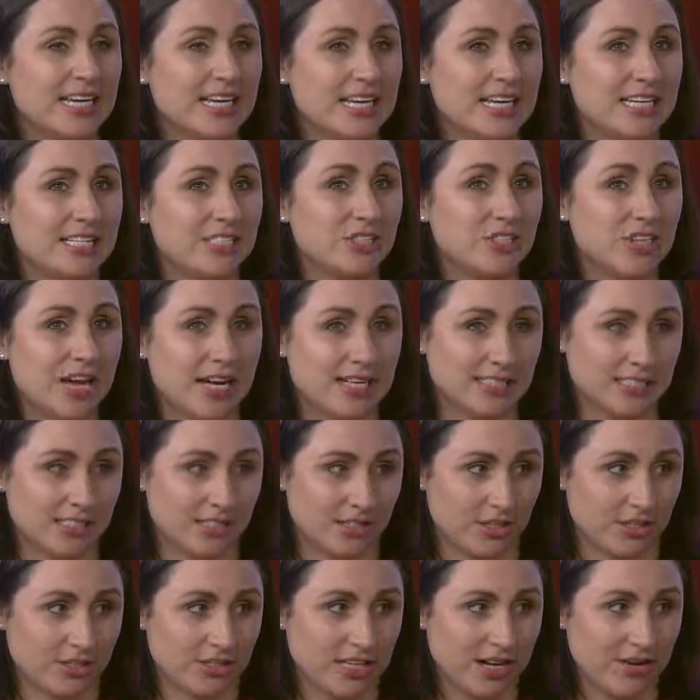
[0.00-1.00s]
he just
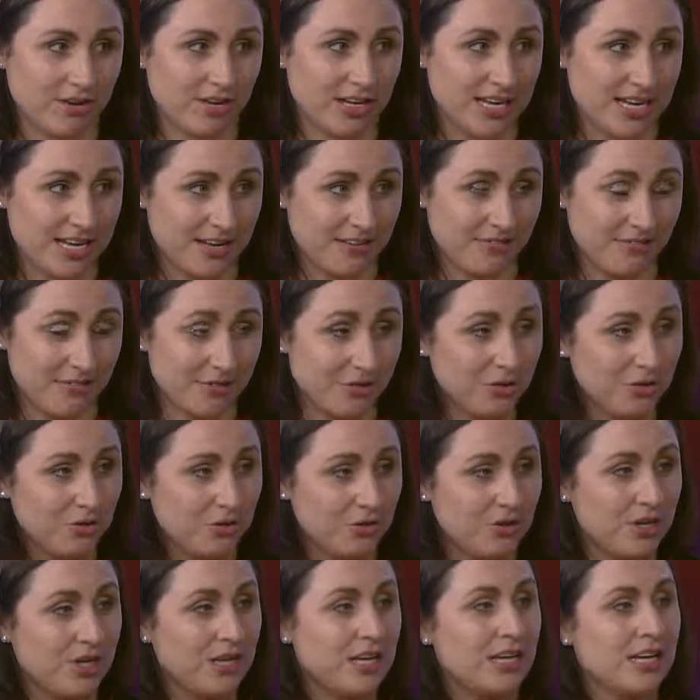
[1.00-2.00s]
learned how to eat
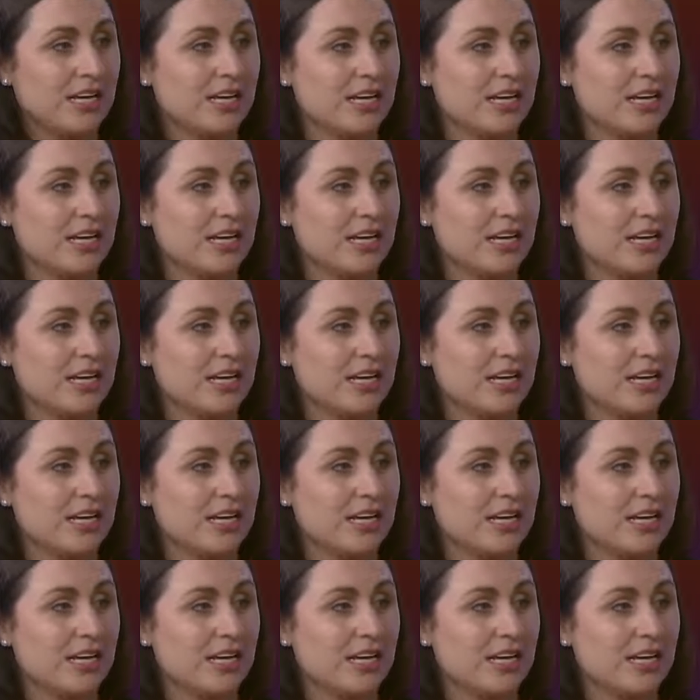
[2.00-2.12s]
food.